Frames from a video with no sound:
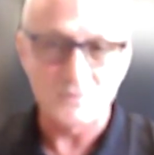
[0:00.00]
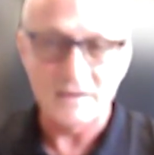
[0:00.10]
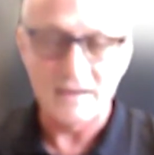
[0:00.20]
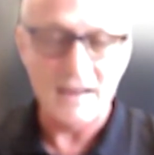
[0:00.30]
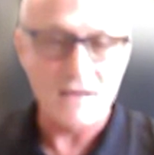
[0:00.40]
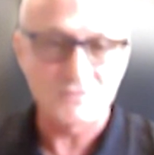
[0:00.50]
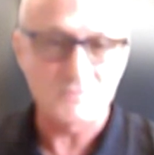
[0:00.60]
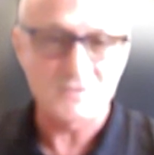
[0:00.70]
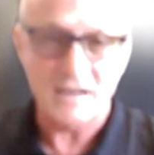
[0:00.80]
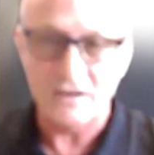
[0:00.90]
We need to have
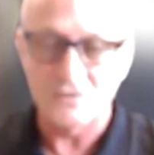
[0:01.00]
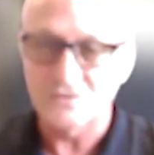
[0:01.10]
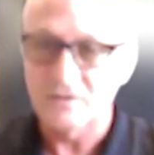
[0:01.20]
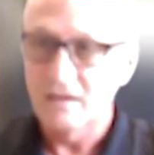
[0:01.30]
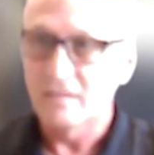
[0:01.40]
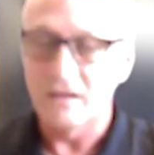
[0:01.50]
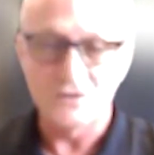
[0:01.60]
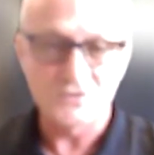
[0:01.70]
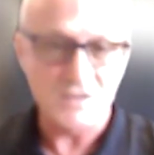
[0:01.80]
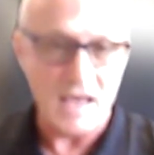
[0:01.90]
some standards that
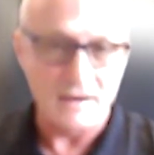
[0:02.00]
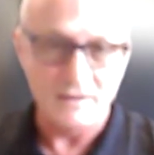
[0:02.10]
are set,